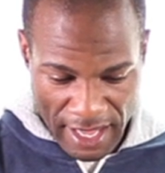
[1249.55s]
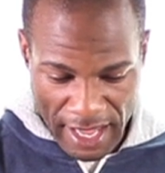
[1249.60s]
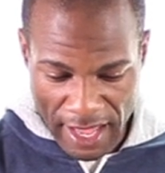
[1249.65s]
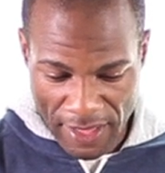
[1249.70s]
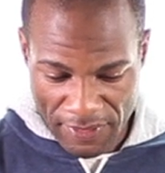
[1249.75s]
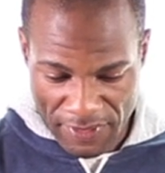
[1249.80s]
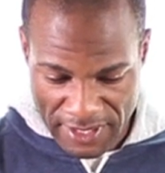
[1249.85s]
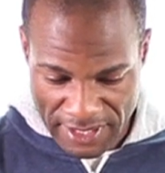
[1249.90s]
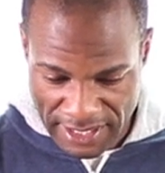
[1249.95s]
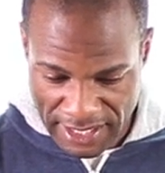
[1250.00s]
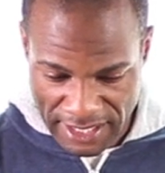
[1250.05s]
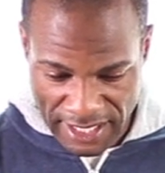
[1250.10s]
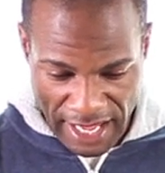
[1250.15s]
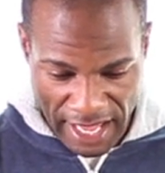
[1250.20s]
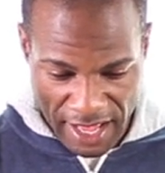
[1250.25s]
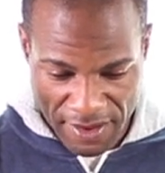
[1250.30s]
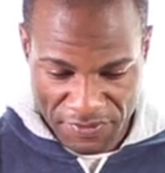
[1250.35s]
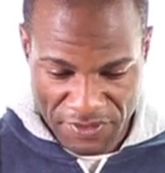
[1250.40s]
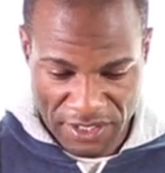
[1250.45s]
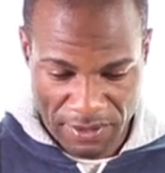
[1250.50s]
And this can
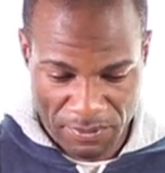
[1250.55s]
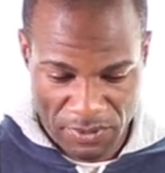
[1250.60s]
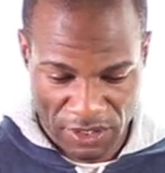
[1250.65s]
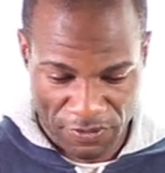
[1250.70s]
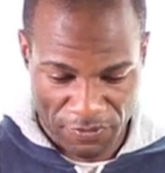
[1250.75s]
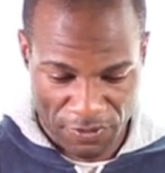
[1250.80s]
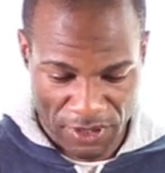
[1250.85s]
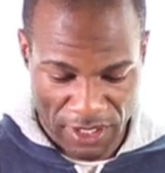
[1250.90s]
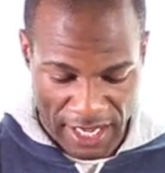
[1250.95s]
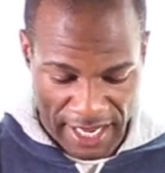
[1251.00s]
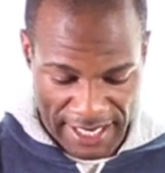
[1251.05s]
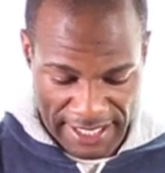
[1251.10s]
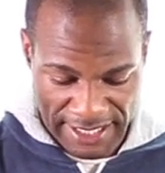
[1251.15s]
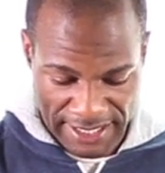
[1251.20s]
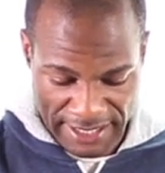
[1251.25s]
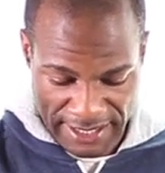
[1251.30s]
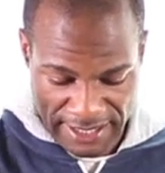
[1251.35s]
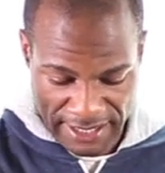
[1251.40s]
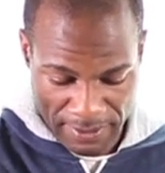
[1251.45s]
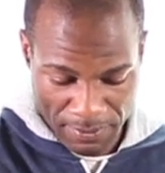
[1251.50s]
have some different
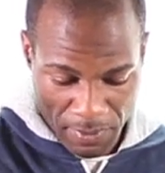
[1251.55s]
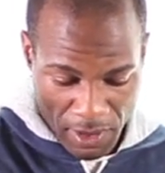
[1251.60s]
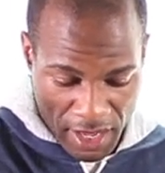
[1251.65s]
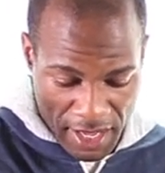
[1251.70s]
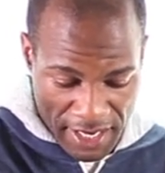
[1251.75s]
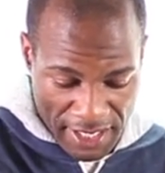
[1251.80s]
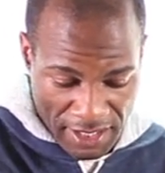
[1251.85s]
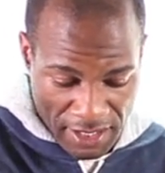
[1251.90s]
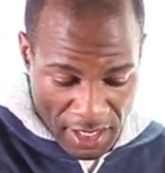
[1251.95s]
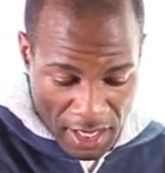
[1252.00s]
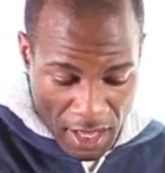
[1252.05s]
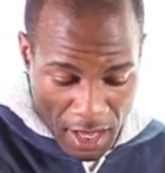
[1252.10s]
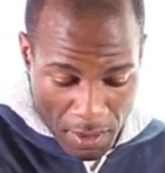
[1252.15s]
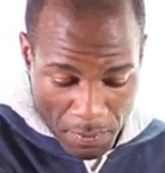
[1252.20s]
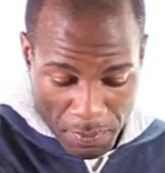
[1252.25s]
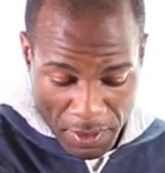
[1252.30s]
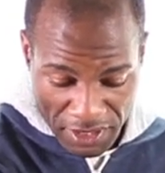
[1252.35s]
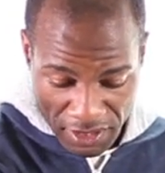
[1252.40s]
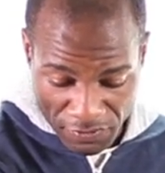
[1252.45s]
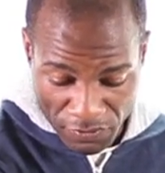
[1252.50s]
ideas in mind,
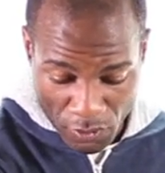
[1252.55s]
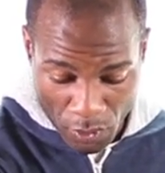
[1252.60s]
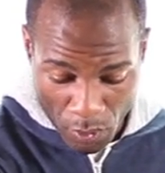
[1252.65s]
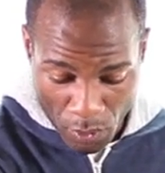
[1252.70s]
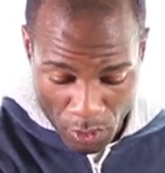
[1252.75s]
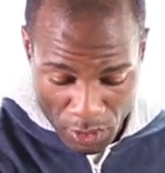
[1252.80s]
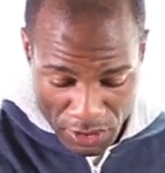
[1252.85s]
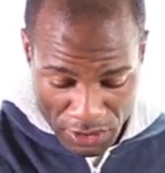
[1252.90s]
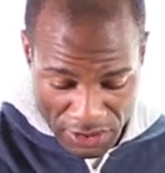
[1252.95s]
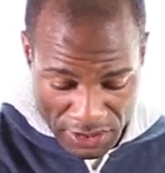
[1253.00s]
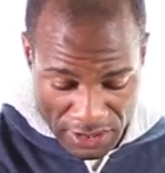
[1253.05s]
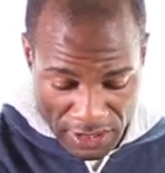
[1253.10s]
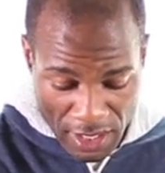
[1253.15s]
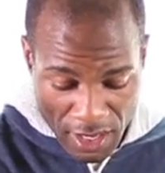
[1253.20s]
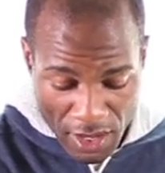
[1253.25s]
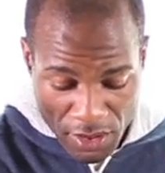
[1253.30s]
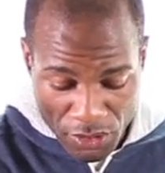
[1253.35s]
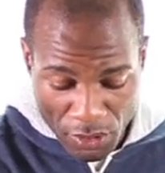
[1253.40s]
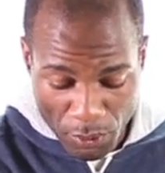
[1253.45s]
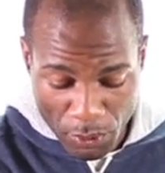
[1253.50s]
but of course,
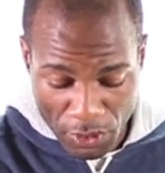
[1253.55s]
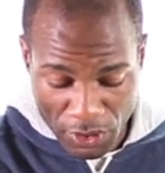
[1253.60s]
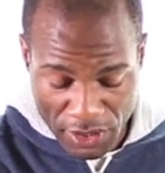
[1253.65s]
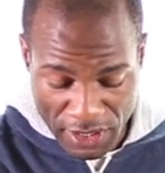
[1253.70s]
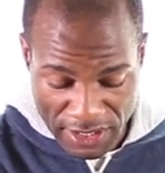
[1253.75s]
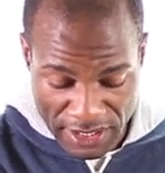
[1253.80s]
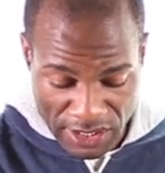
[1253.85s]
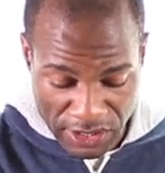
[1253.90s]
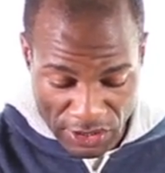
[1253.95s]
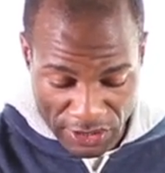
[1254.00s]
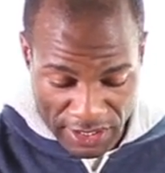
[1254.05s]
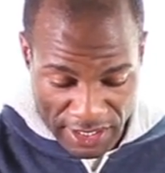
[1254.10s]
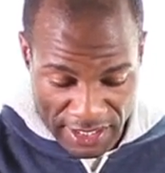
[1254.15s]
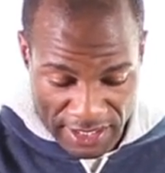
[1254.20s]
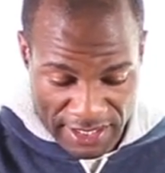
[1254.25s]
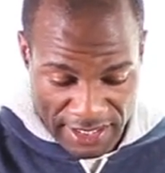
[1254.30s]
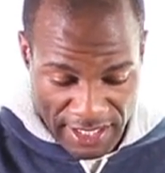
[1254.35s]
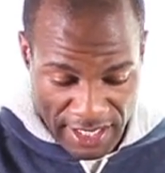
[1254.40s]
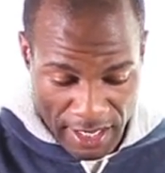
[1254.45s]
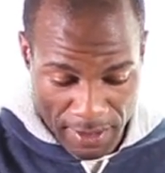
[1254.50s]
the rook is
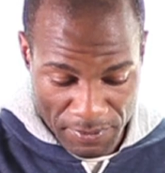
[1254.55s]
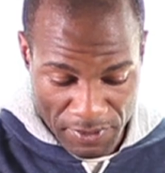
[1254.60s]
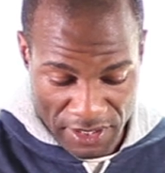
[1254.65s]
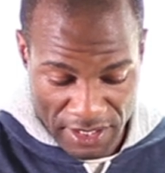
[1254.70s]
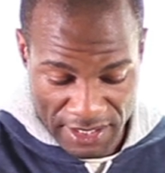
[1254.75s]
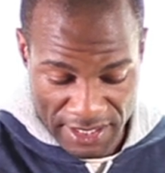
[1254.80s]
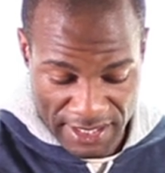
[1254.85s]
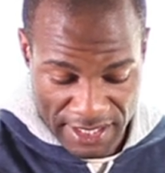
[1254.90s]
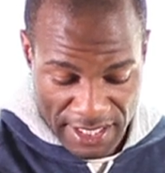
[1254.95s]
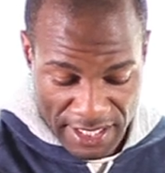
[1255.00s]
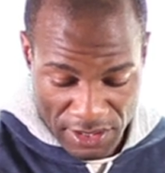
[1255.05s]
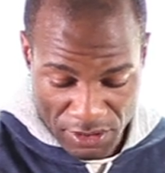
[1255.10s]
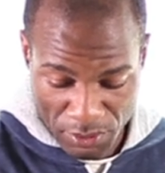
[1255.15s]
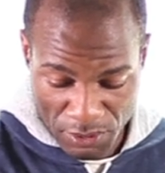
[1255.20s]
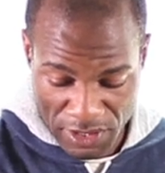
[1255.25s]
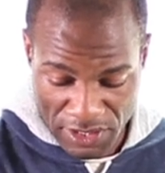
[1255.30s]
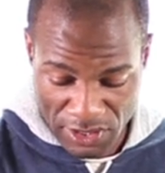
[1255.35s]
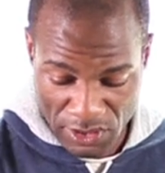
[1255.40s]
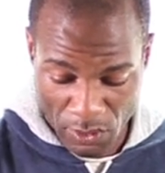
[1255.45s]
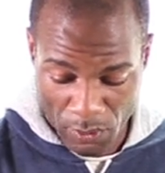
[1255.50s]
looking to come to the
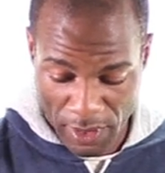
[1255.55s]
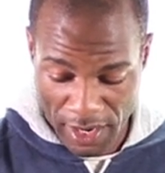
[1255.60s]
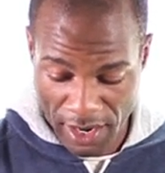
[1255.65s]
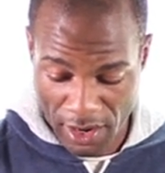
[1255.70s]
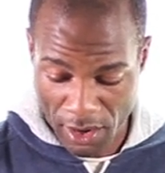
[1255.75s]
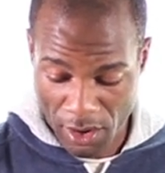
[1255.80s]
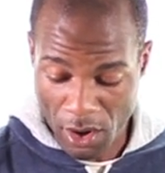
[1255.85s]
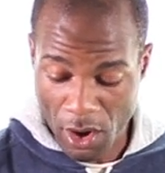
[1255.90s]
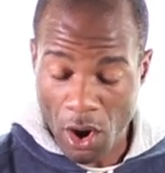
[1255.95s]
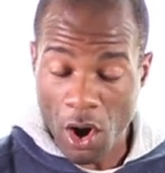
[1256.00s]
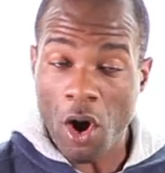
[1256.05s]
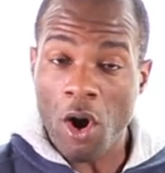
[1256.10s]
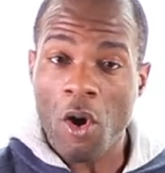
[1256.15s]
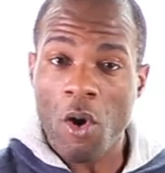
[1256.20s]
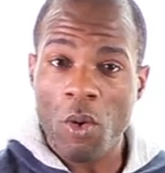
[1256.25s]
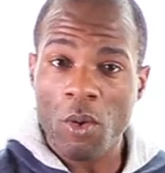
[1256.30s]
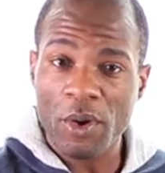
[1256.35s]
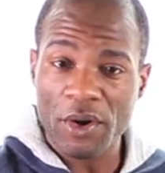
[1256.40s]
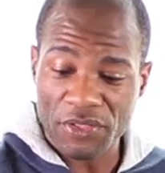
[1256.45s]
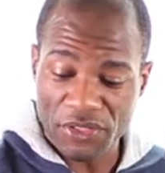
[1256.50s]
c3 square,
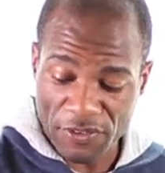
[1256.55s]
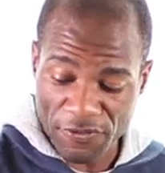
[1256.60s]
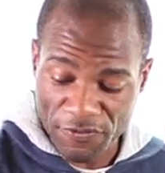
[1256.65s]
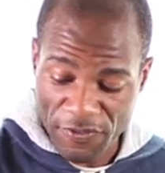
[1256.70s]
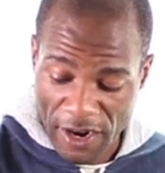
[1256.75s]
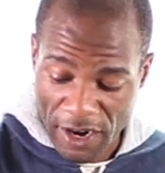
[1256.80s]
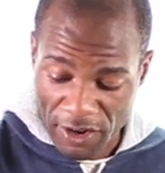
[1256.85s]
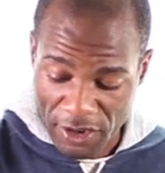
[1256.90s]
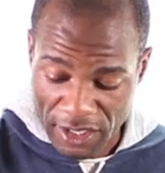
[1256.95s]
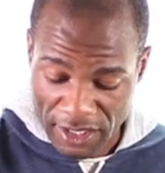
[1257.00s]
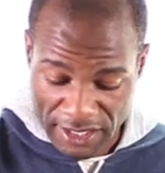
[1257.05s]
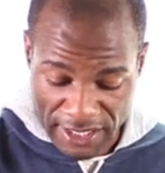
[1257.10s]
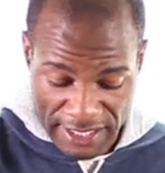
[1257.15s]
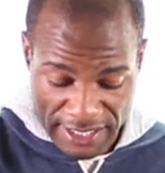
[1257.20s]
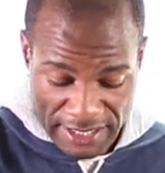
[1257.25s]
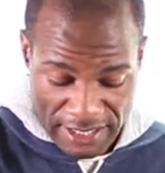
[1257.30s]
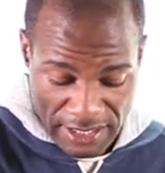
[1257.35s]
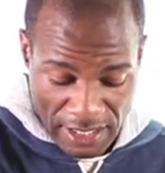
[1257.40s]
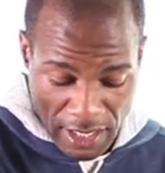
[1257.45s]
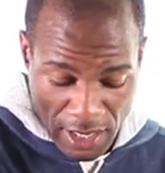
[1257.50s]
or at the very
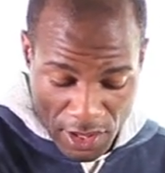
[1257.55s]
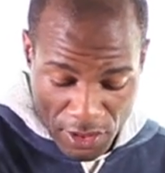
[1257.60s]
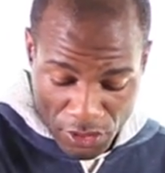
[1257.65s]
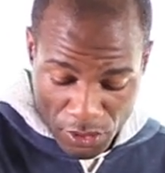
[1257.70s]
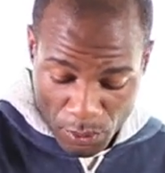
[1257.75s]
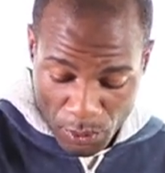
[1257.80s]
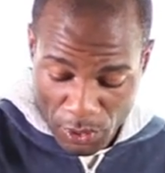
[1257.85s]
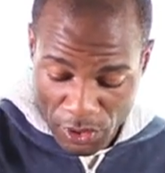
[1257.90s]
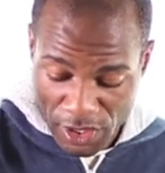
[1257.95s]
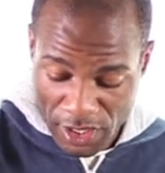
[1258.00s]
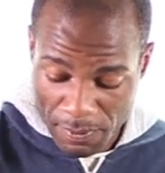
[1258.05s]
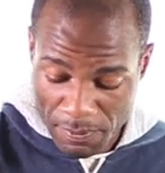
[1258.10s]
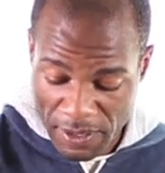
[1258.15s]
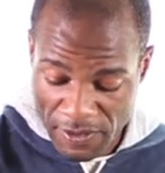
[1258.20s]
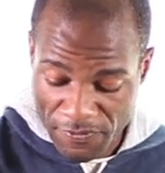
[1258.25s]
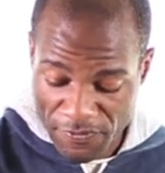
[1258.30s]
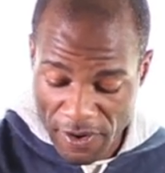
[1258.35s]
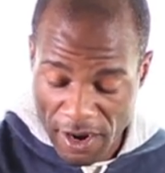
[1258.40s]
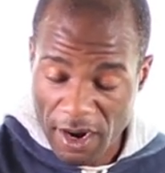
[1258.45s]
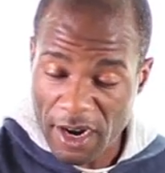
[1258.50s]
least, the rook can be
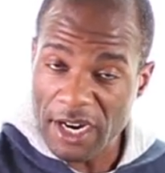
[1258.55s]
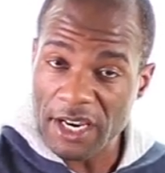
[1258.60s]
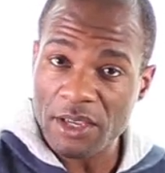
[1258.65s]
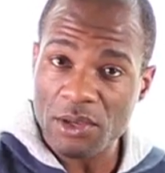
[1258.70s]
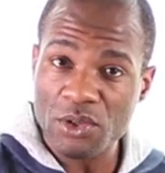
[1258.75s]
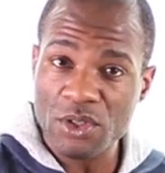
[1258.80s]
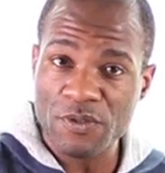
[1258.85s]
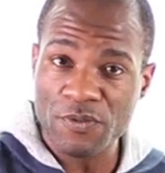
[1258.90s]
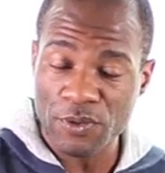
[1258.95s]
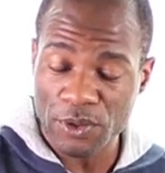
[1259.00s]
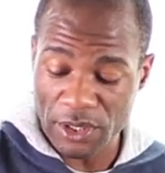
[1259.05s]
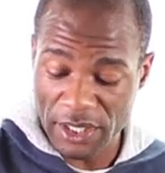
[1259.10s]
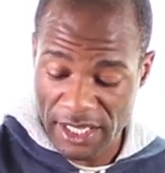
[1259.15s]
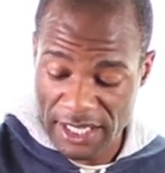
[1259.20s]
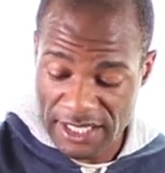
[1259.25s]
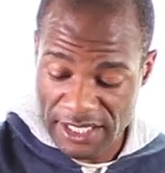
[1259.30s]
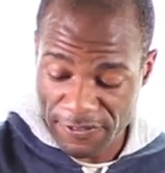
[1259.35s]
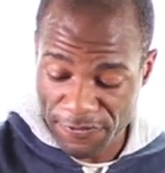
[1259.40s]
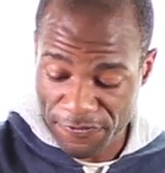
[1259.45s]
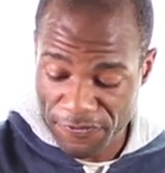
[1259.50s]
very useful
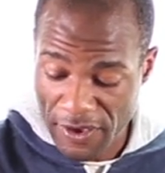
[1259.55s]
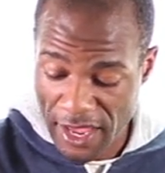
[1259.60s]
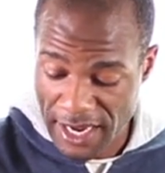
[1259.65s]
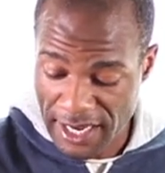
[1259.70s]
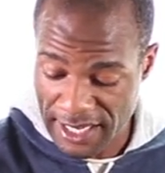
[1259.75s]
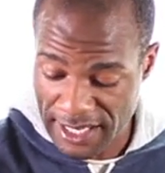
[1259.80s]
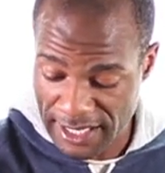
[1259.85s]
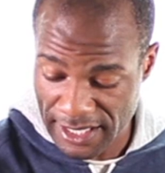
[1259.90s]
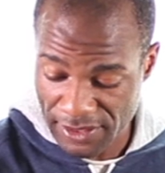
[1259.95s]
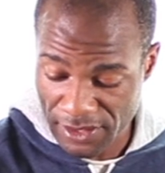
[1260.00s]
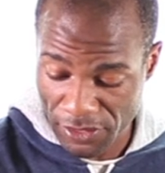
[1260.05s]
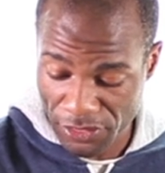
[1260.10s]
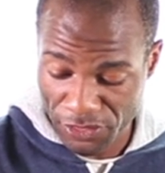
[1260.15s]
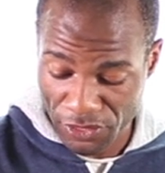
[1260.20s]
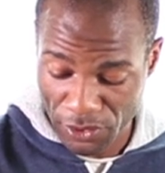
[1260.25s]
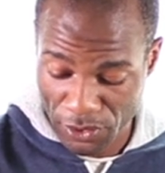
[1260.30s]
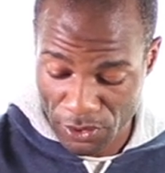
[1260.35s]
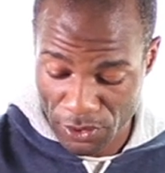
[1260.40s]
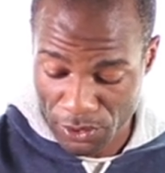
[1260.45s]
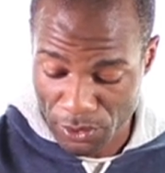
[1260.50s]
in defending the
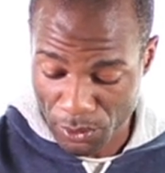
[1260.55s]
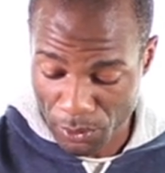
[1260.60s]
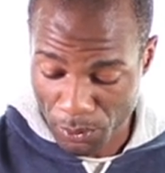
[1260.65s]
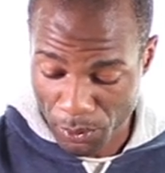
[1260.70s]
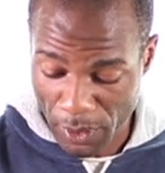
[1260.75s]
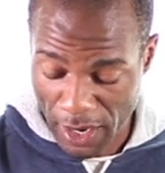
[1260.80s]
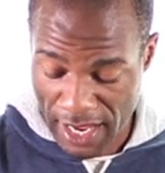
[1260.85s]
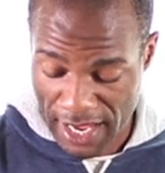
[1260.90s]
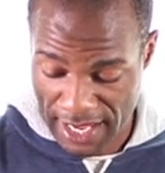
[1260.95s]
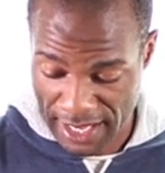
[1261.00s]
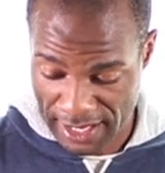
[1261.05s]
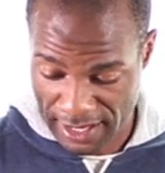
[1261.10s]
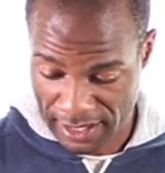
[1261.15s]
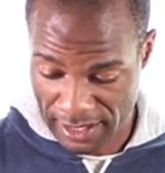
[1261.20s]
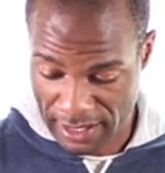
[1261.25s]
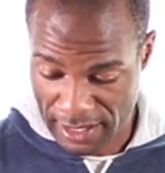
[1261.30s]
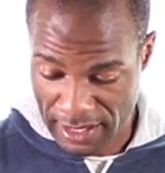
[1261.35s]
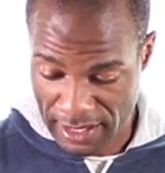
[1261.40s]
third rank.